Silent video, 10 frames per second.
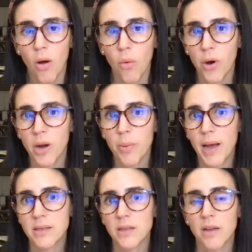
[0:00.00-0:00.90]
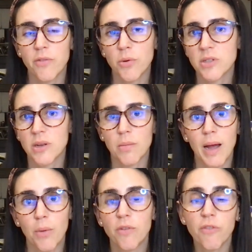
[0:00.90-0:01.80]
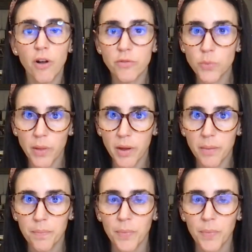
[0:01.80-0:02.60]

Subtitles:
Or in a past life, you were somehow involved with it.